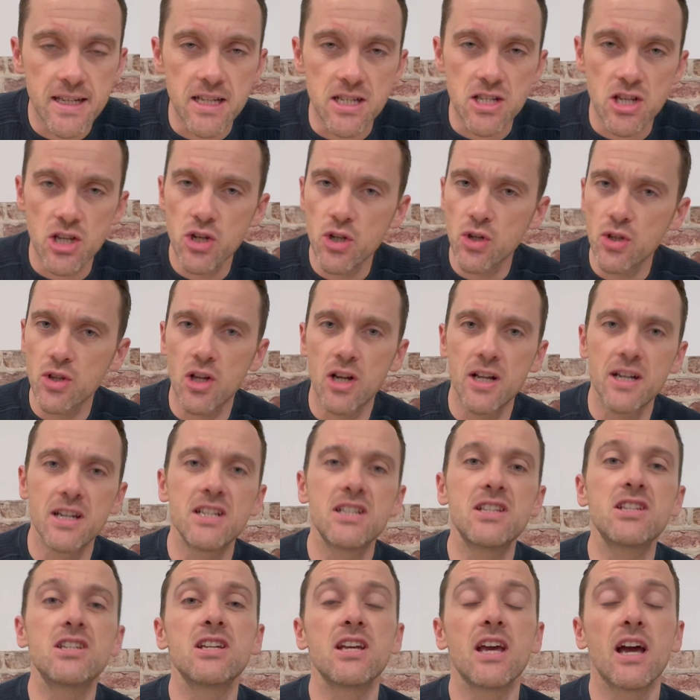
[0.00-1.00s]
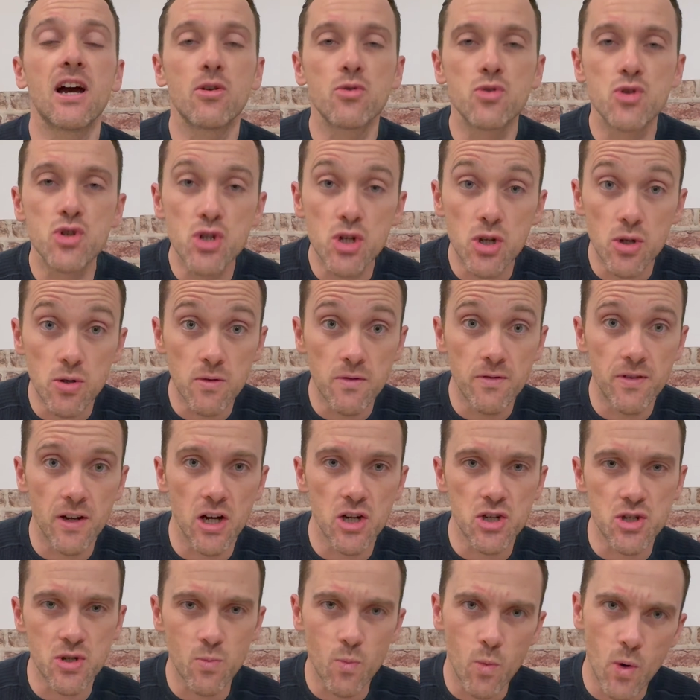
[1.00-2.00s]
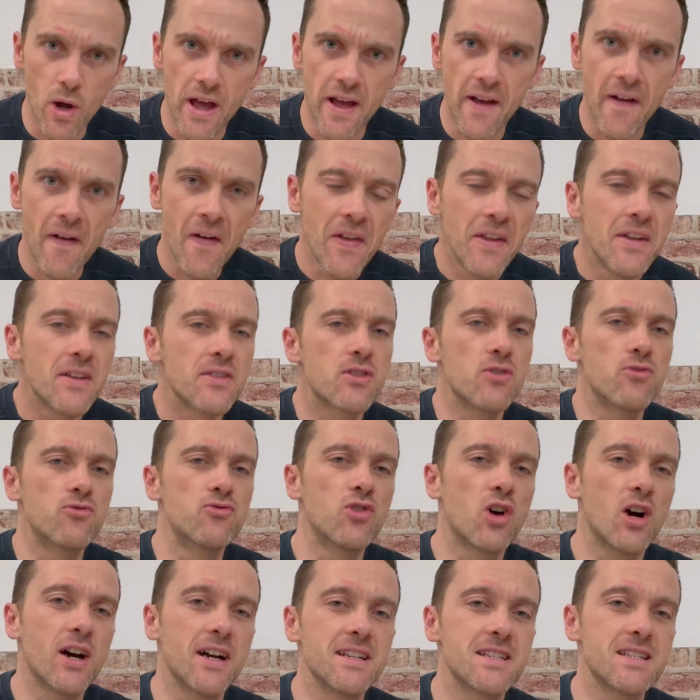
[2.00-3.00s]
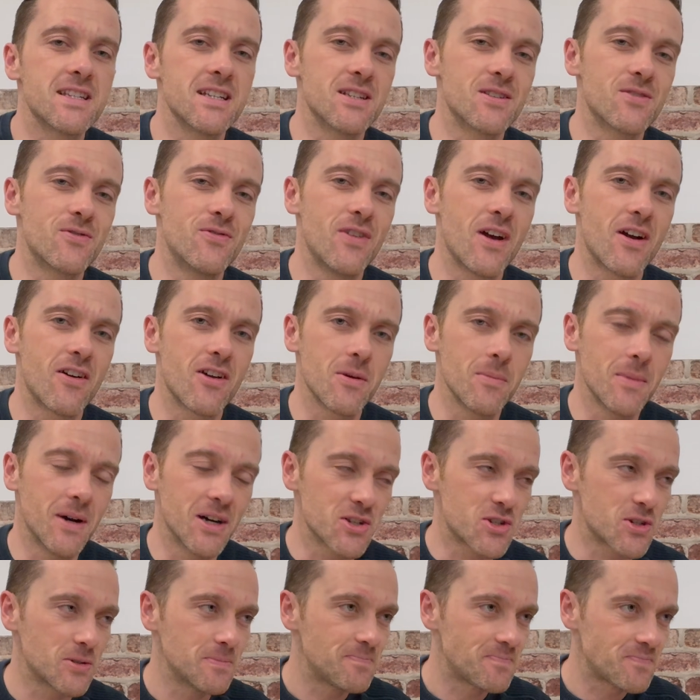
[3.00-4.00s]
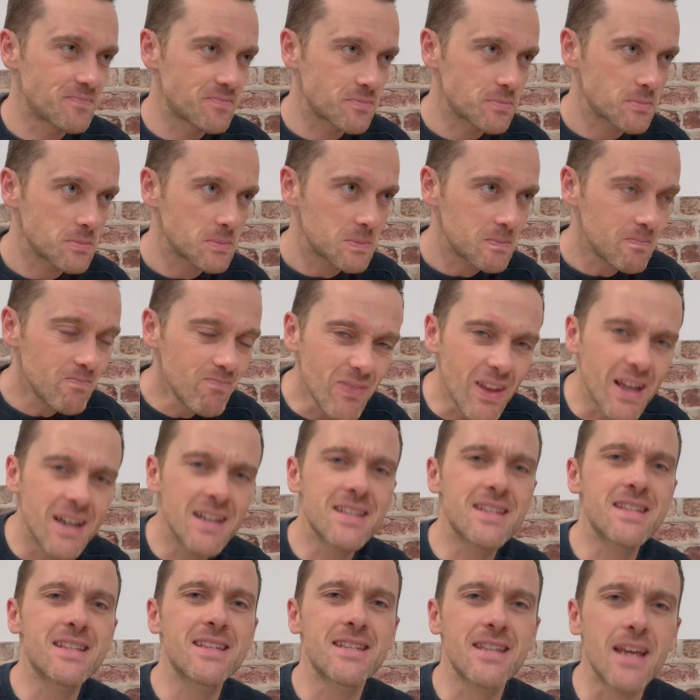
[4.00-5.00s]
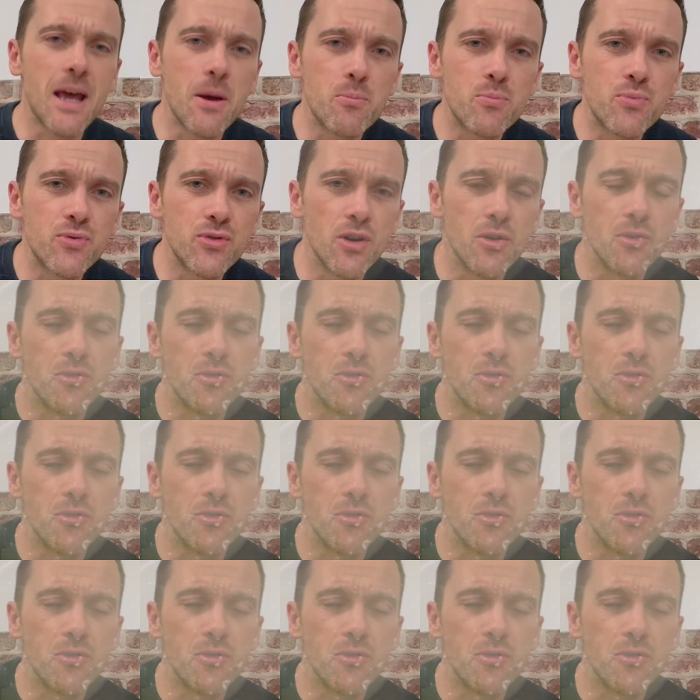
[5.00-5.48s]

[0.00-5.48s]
So not like the Teochew version where the rice is very much separate